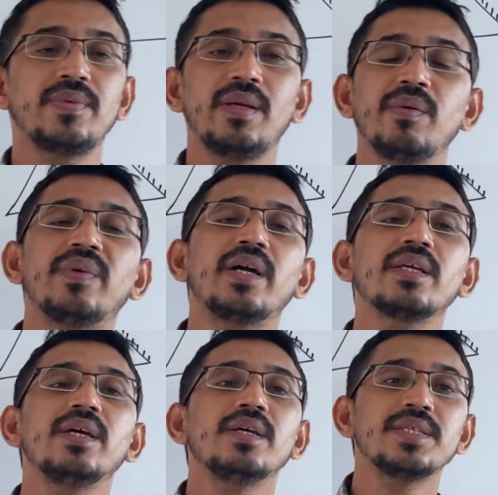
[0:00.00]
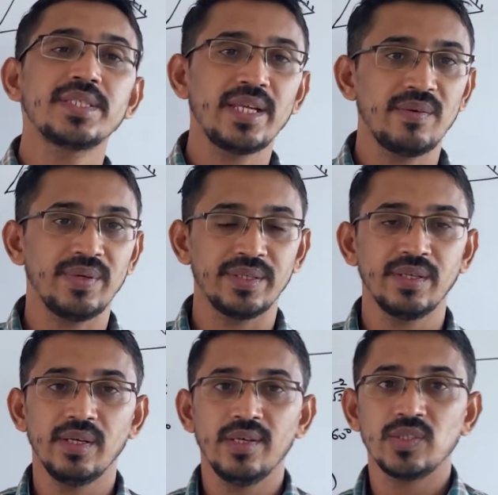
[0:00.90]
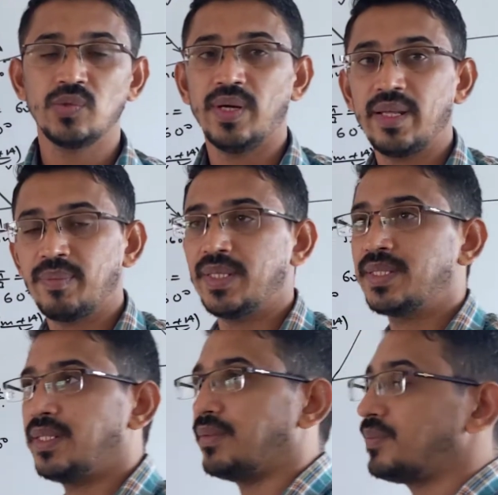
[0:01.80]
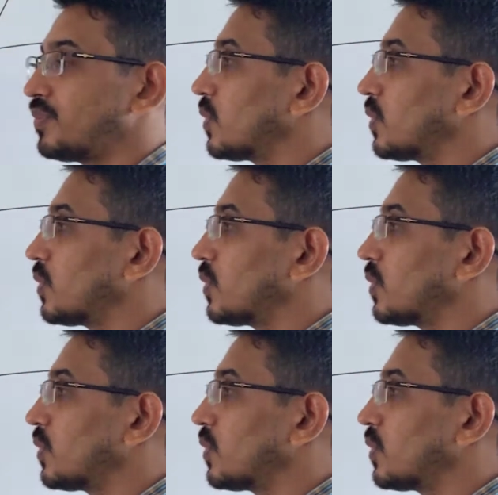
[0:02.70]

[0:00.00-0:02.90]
will be what? Silvered. So what happens now?